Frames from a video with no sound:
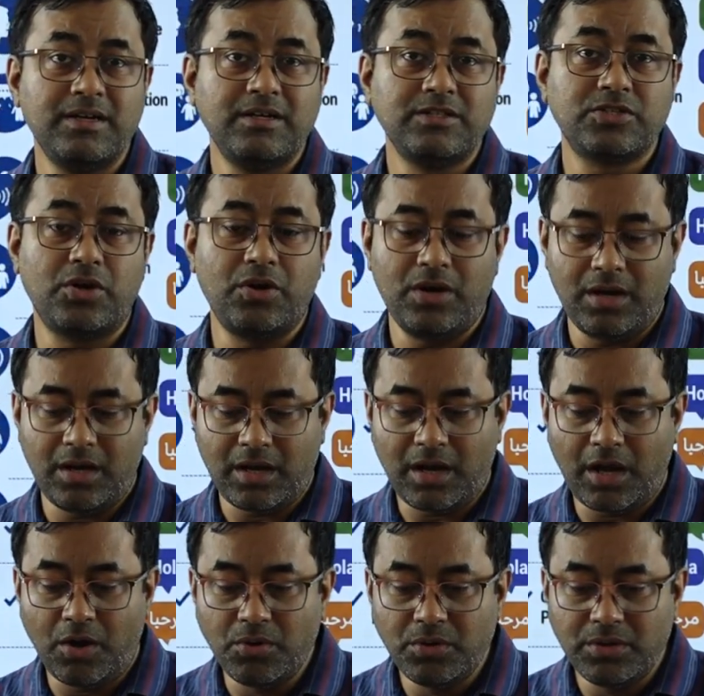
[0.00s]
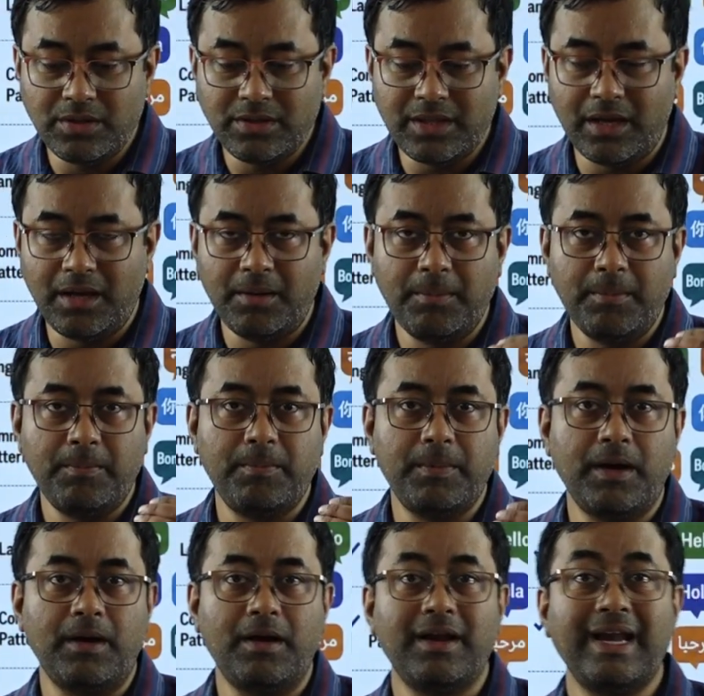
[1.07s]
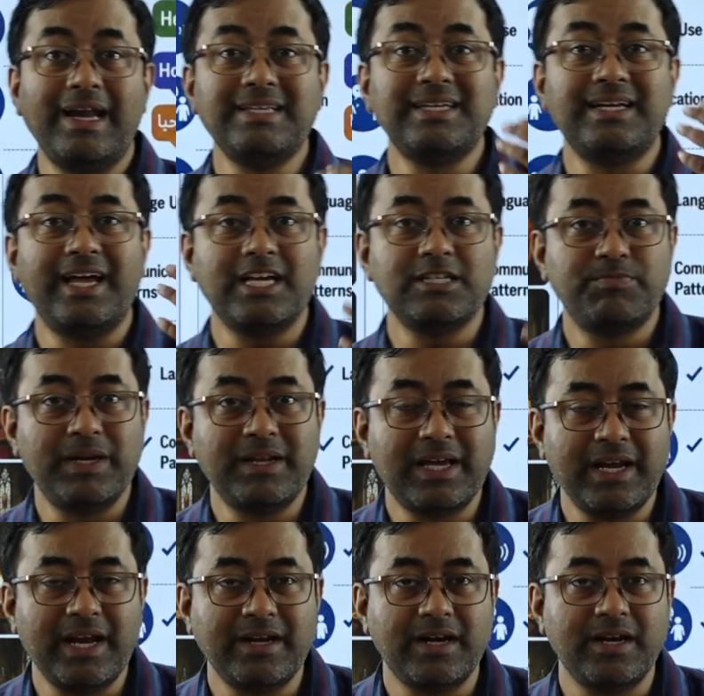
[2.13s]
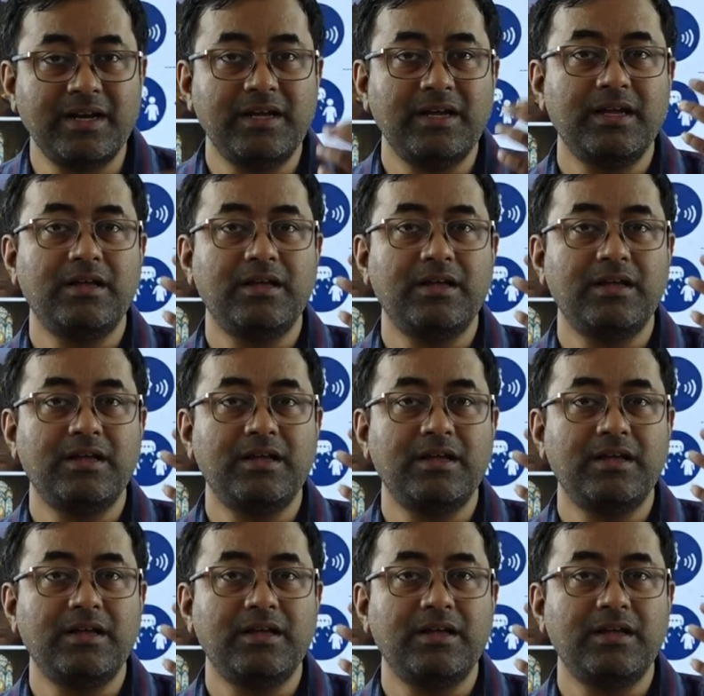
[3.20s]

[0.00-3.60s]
So how the religion has been created